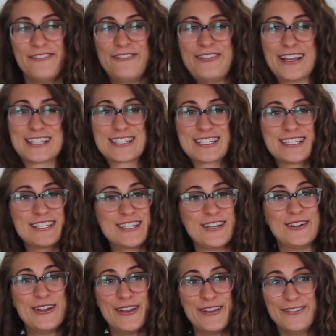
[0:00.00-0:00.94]
Fashion
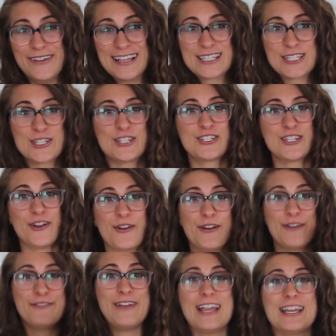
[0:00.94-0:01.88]
show, fashion show,
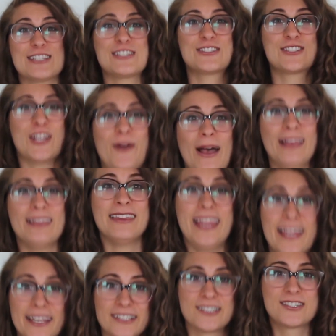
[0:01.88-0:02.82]
fashion show at
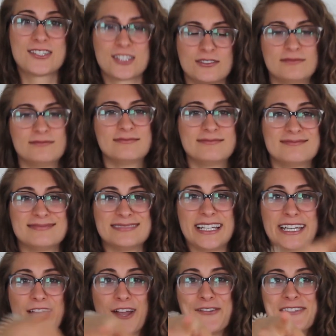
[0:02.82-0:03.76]
lunch.
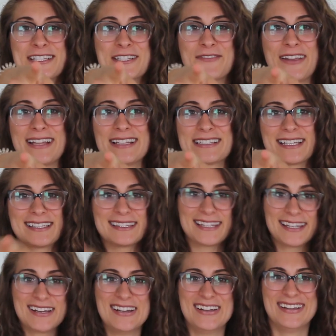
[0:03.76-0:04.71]
Any Office fans out
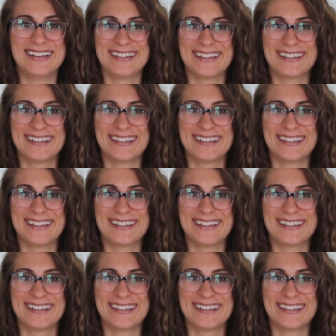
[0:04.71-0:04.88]
there?